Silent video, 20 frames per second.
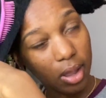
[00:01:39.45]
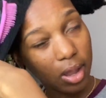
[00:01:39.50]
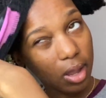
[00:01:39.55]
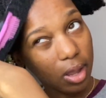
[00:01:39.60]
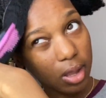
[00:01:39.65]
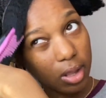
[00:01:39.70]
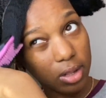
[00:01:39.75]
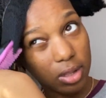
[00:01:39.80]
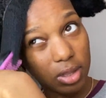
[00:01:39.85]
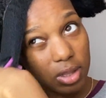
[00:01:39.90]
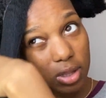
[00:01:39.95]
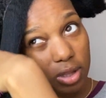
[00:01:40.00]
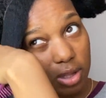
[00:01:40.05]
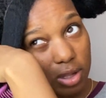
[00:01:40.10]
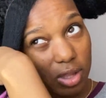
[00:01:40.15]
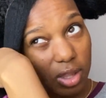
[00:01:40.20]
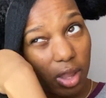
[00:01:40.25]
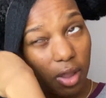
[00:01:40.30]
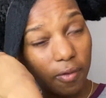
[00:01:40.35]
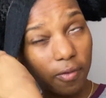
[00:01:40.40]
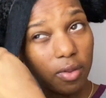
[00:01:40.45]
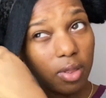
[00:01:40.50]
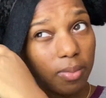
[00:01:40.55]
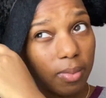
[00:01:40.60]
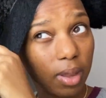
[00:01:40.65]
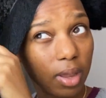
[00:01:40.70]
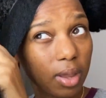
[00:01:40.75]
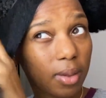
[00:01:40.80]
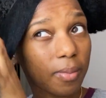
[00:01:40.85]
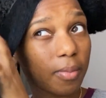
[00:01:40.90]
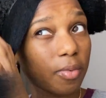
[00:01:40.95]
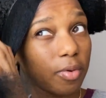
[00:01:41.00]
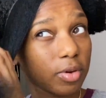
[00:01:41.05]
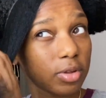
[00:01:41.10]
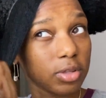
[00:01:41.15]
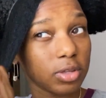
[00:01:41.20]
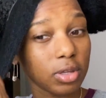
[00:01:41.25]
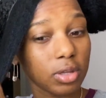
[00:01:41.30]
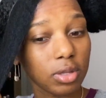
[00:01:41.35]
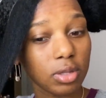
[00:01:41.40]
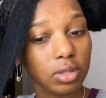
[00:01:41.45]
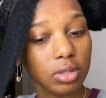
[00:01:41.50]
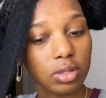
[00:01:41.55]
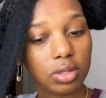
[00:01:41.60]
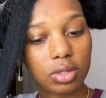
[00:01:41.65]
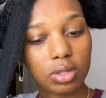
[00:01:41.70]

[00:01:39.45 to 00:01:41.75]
because this is definitely making more sense.